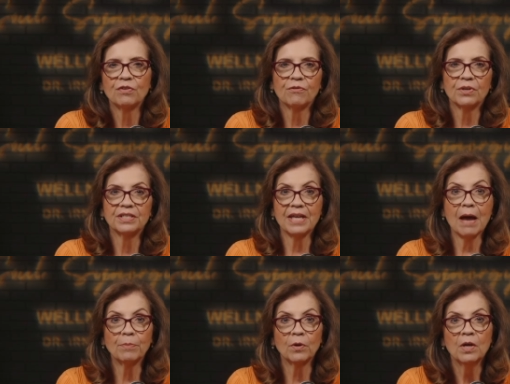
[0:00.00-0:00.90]
for
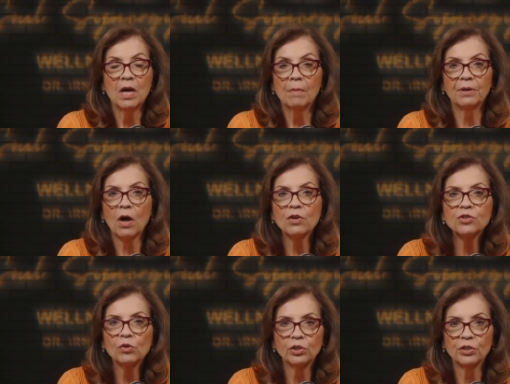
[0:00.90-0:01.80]
example, but
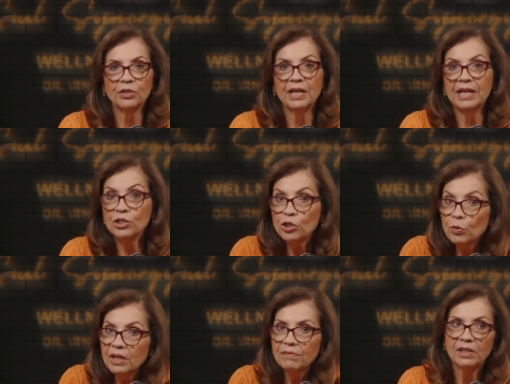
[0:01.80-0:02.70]
also learn
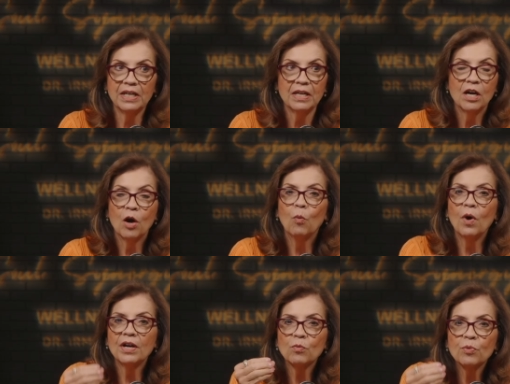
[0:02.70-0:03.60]
intuitively
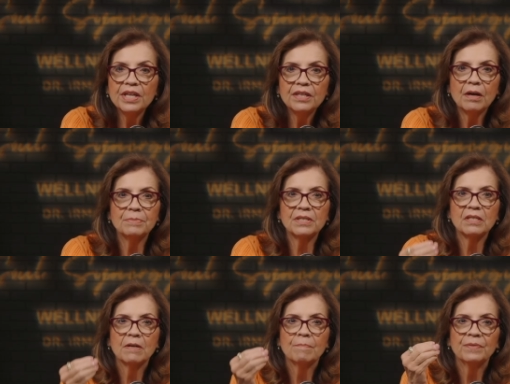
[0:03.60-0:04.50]
what rhythms,
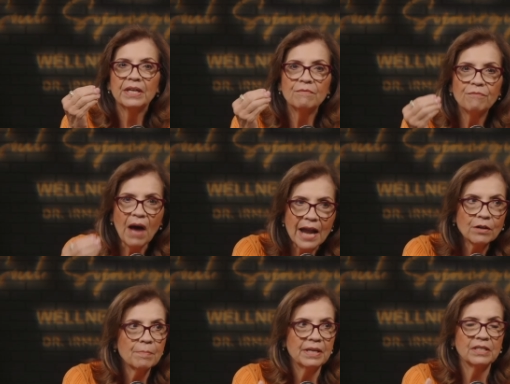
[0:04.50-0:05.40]

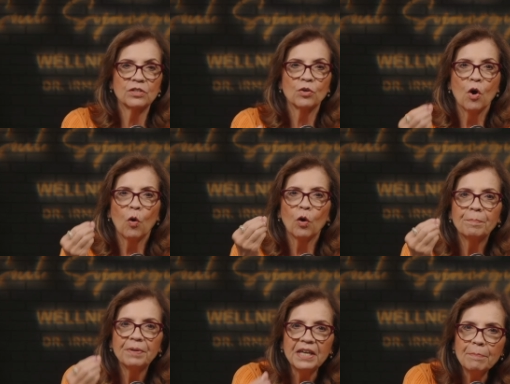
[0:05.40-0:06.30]
environments, or
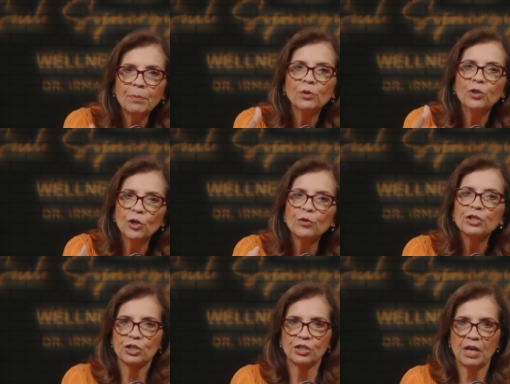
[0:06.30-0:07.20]
people
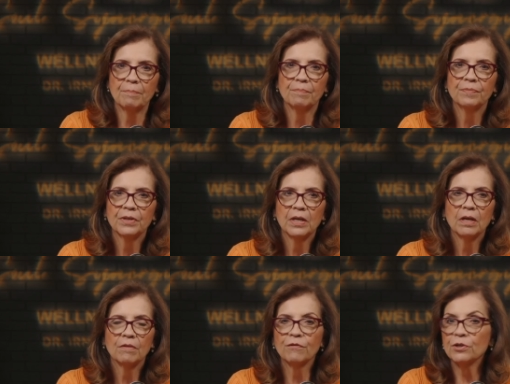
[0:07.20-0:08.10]
nourish them
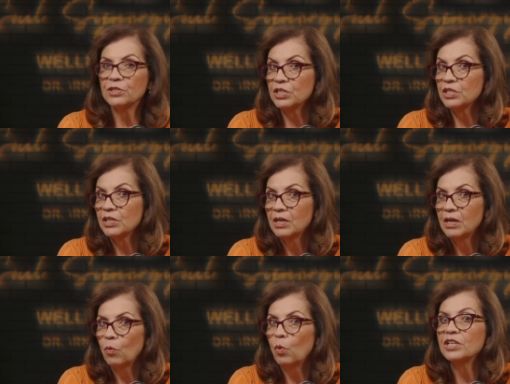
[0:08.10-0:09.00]
versus
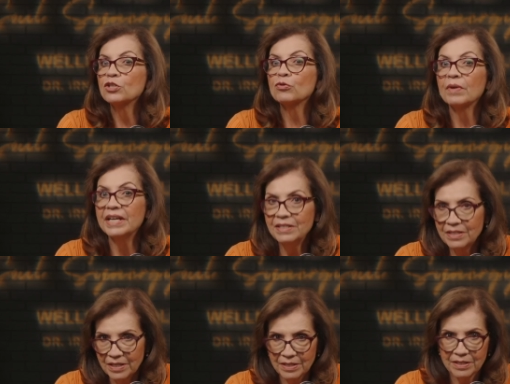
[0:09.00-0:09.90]
what drains
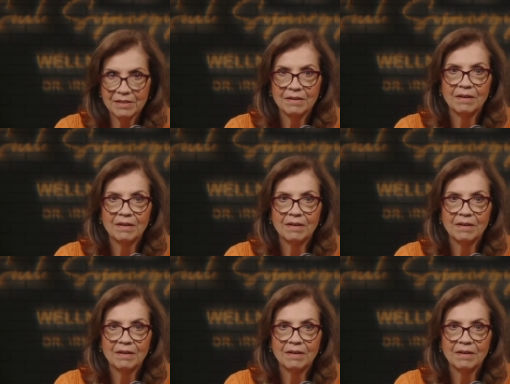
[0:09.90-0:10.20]
us.